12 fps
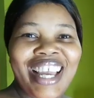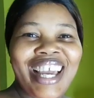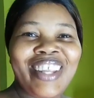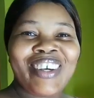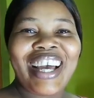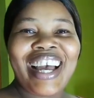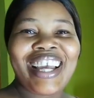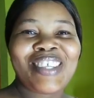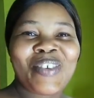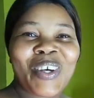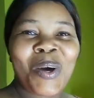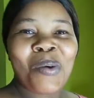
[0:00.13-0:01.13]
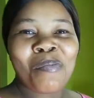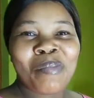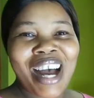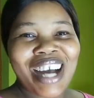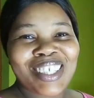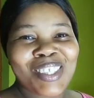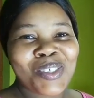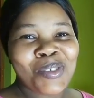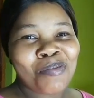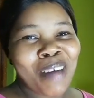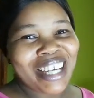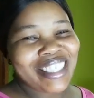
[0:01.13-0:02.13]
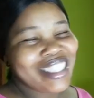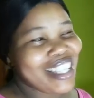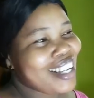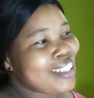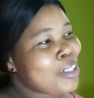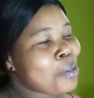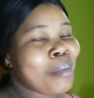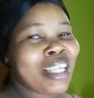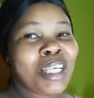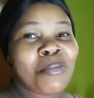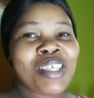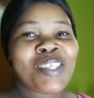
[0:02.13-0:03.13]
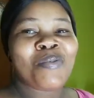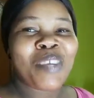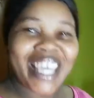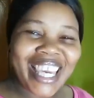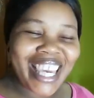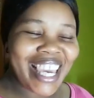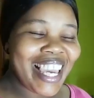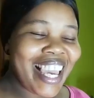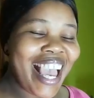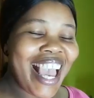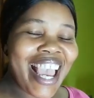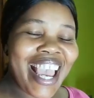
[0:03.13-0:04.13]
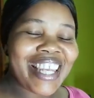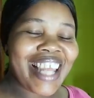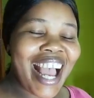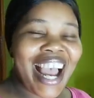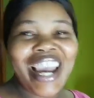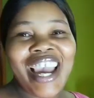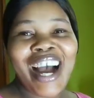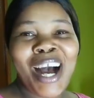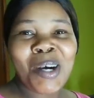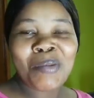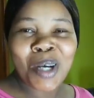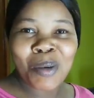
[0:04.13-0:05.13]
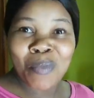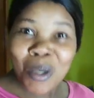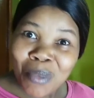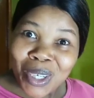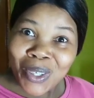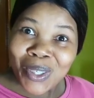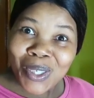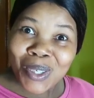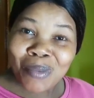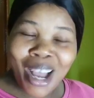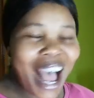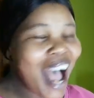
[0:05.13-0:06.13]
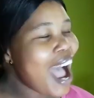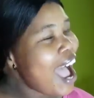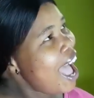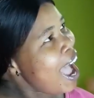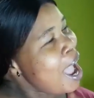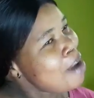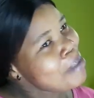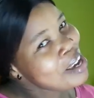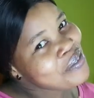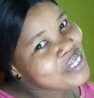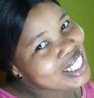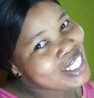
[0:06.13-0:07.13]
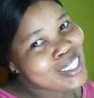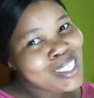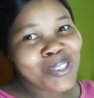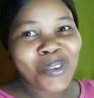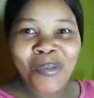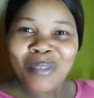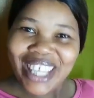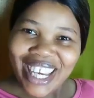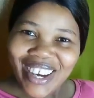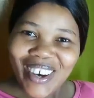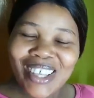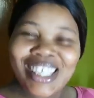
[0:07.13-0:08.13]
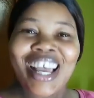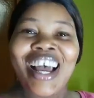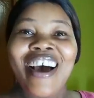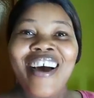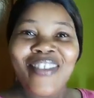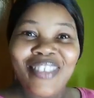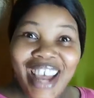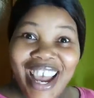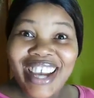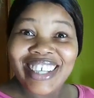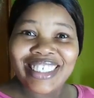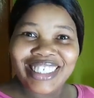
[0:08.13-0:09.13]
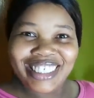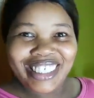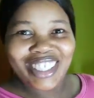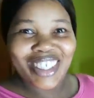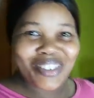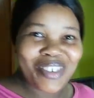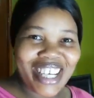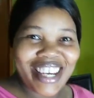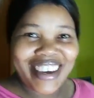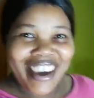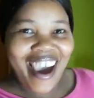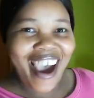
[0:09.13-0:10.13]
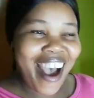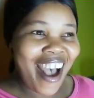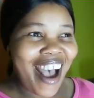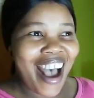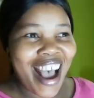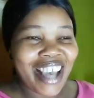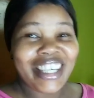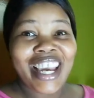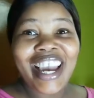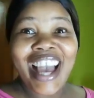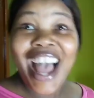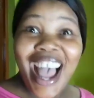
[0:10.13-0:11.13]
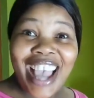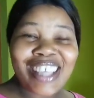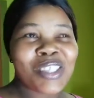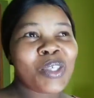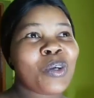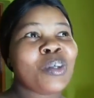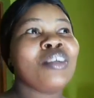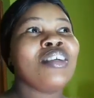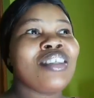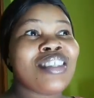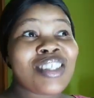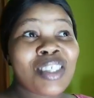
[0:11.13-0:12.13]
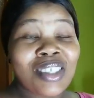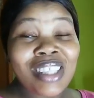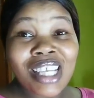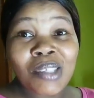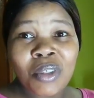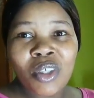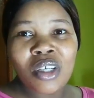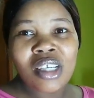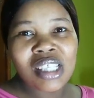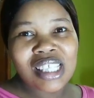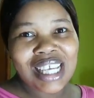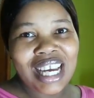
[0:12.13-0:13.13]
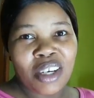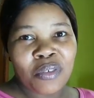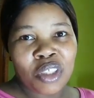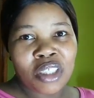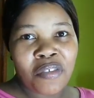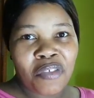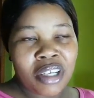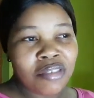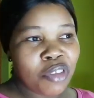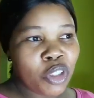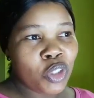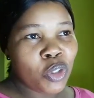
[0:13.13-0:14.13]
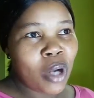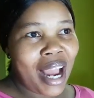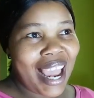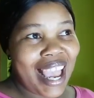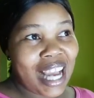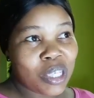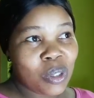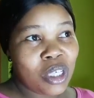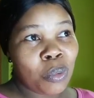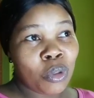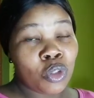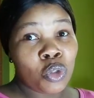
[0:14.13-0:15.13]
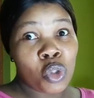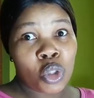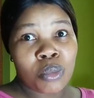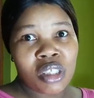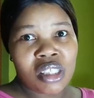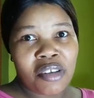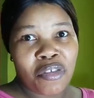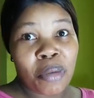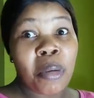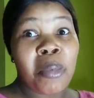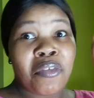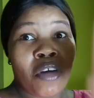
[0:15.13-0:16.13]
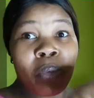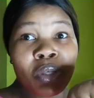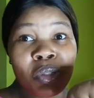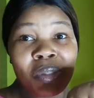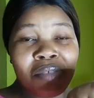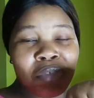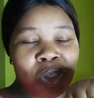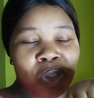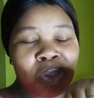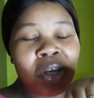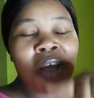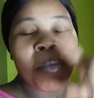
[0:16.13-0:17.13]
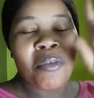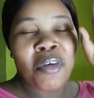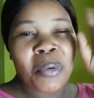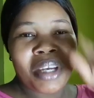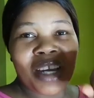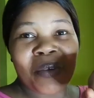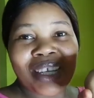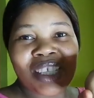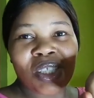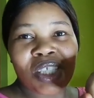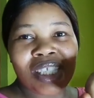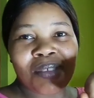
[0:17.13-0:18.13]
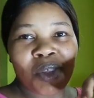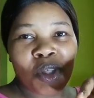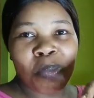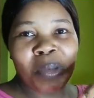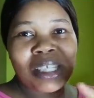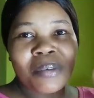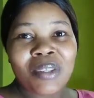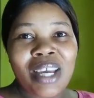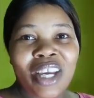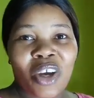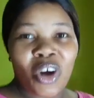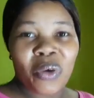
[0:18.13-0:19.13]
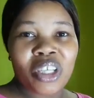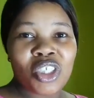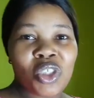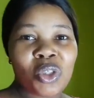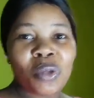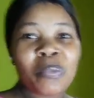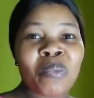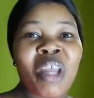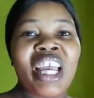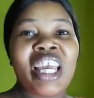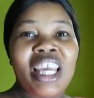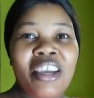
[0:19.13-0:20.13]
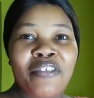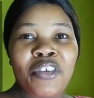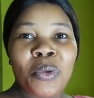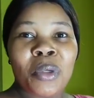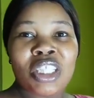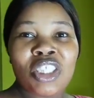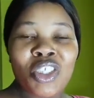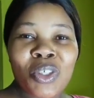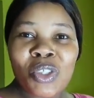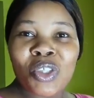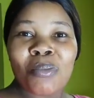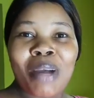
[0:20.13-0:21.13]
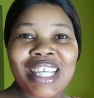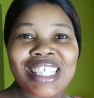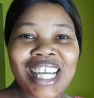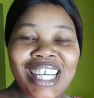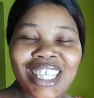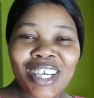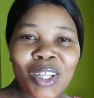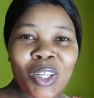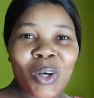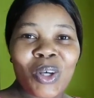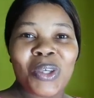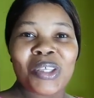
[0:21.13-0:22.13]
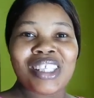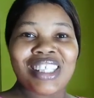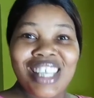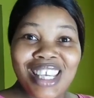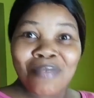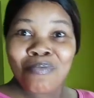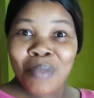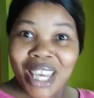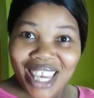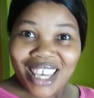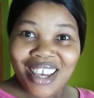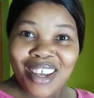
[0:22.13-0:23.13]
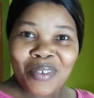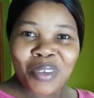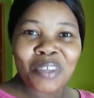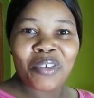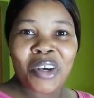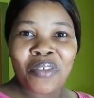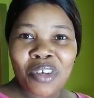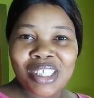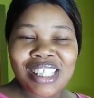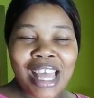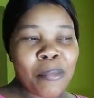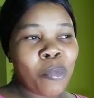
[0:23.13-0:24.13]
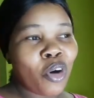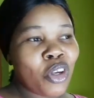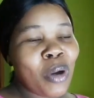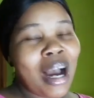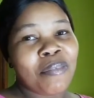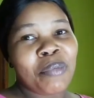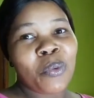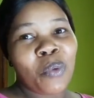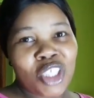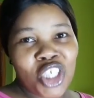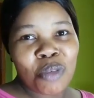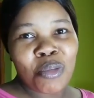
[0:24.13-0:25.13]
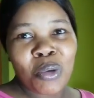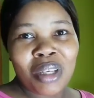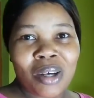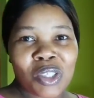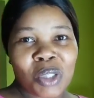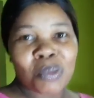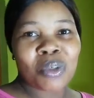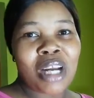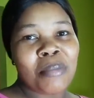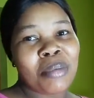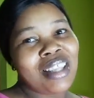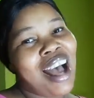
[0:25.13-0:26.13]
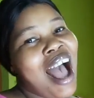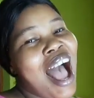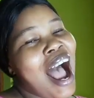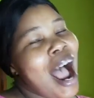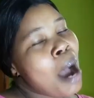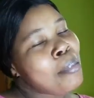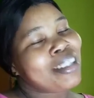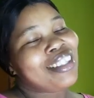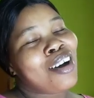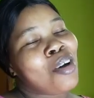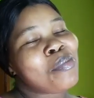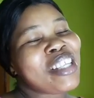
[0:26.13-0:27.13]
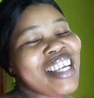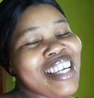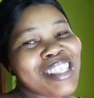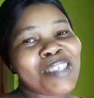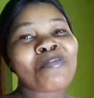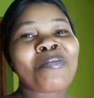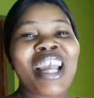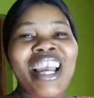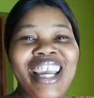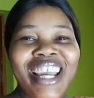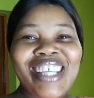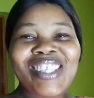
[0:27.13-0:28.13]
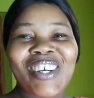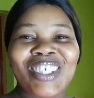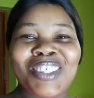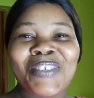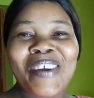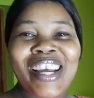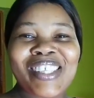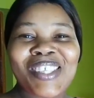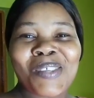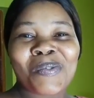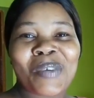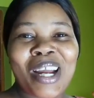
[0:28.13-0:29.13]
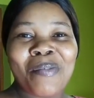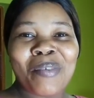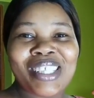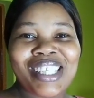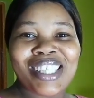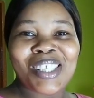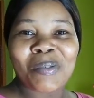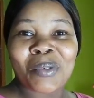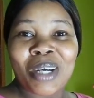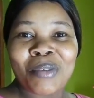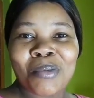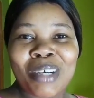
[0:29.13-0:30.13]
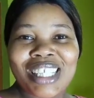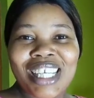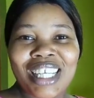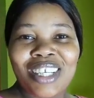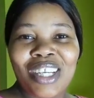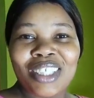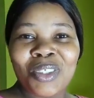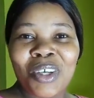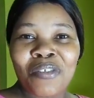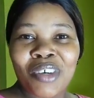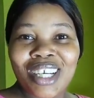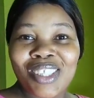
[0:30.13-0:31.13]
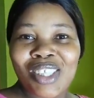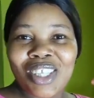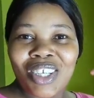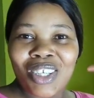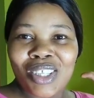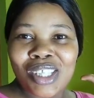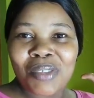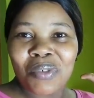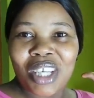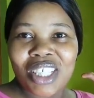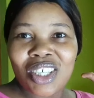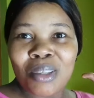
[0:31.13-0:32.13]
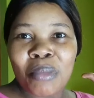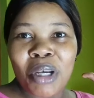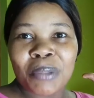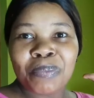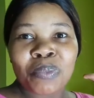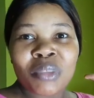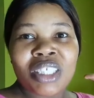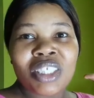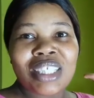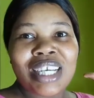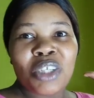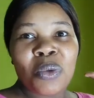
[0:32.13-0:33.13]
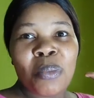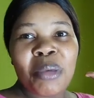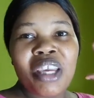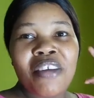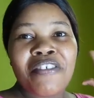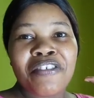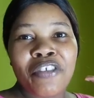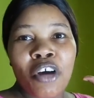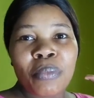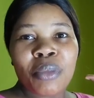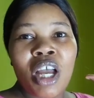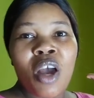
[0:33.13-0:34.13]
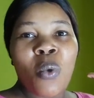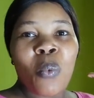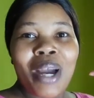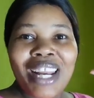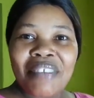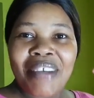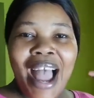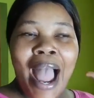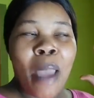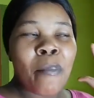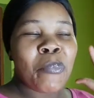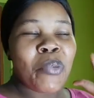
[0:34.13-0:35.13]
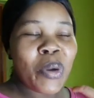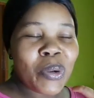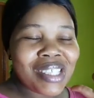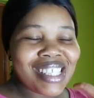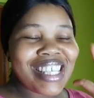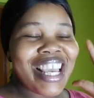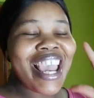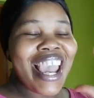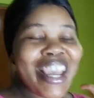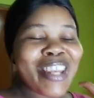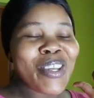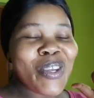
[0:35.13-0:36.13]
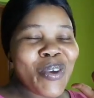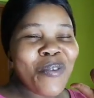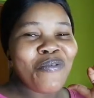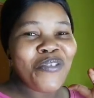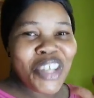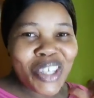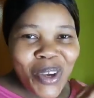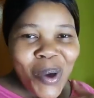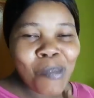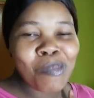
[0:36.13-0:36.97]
Hello guys, welcome back to my channel. My name is Vicky and I am a mommy YouTuber. I make videos from Lagos, Nigeria. Yeah guys, so today's video is kind of a different video. I actually want to do something different, but before we do the video, before we get right into this video, please, I want to encourage you, if you are new to my channel or you're seeing me for the very first time, or you have been watching me without subscribing, how about now, please hit on the red subscribe button, subscribe to my channel, and do not forget to turn on your notification bell so that you will be informed whenever I post a new video.